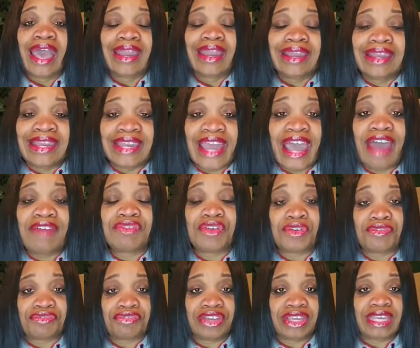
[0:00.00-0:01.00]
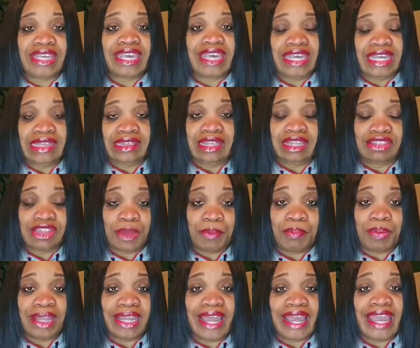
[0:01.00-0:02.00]
Never forget that the
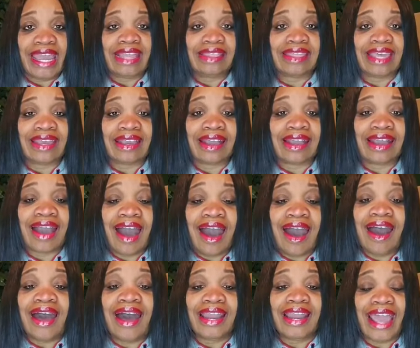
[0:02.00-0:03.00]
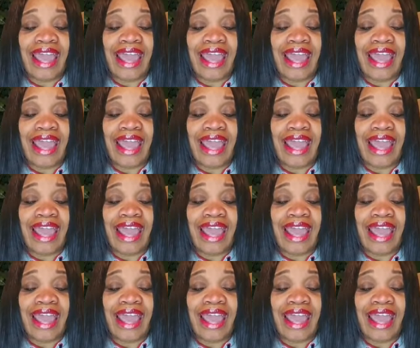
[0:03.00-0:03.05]
plan that God